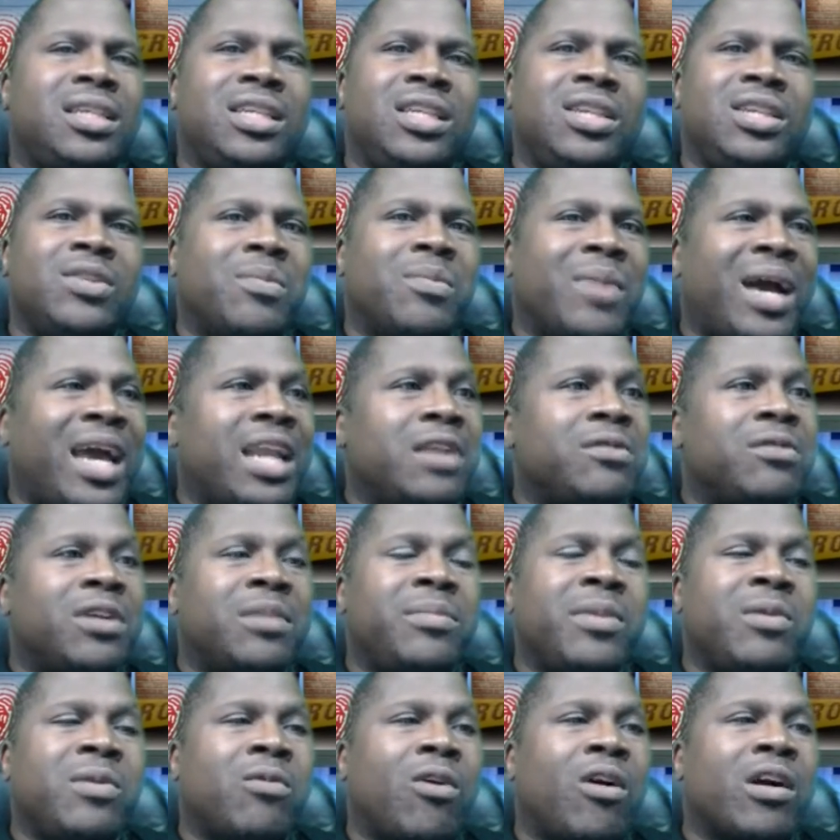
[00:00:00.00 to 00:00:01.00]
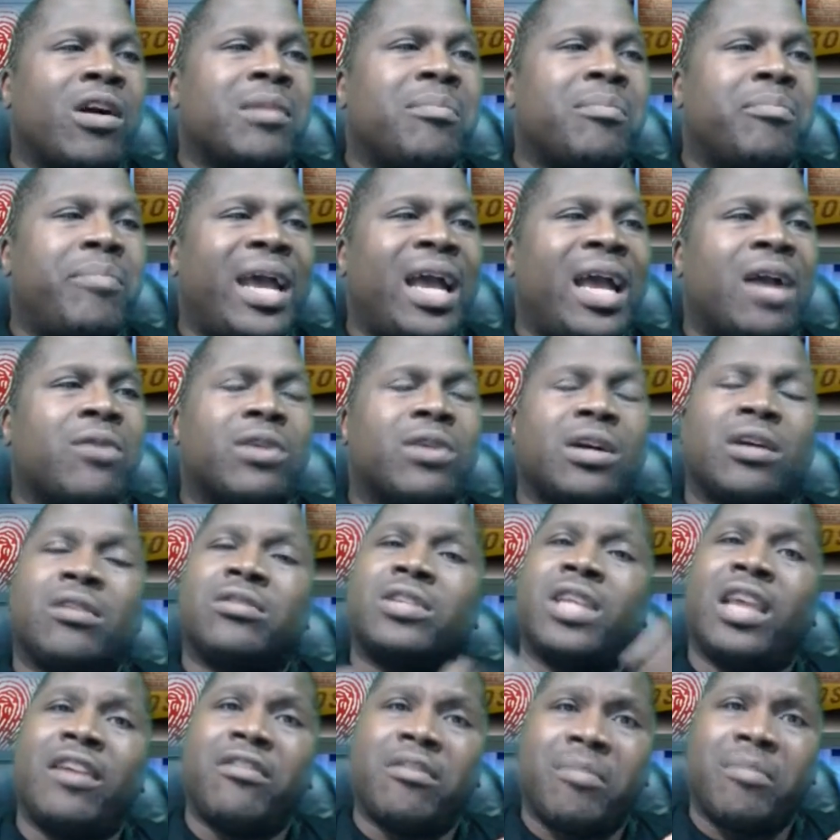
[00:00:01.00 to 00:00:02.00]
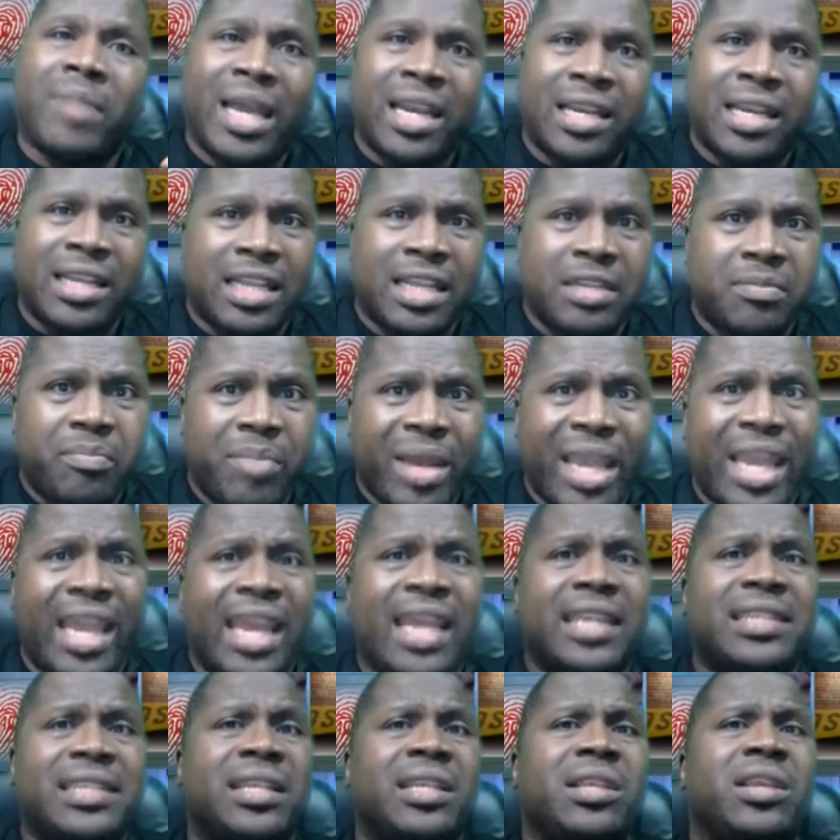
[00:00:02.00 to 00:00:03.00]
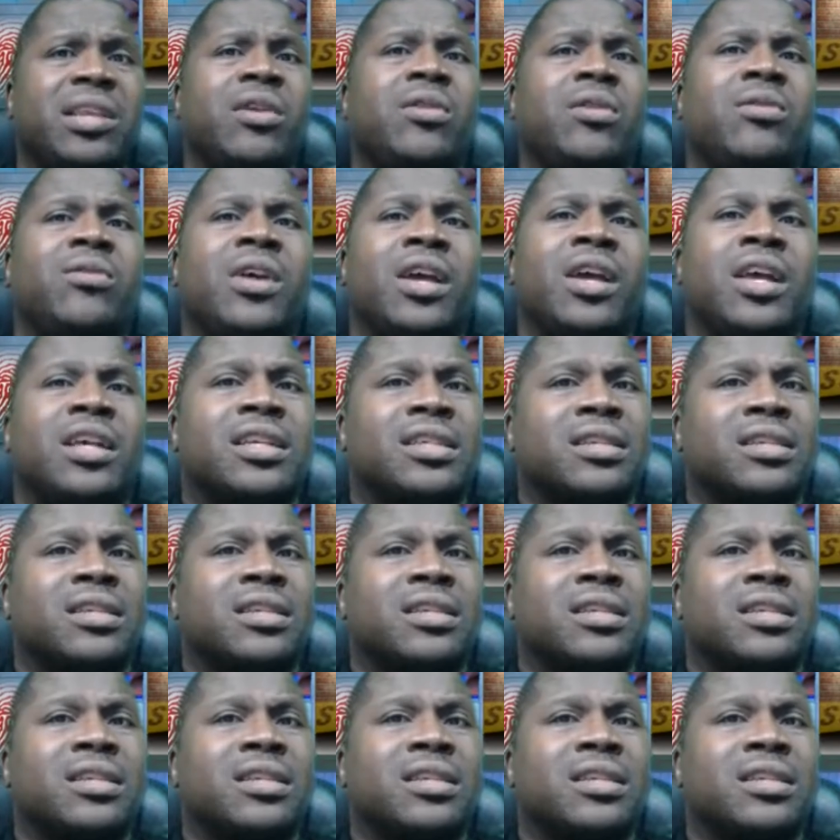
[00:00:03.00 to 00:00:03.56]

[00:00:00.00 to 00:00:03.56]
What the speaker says: you might as well be walking backward, because everybody that's passing you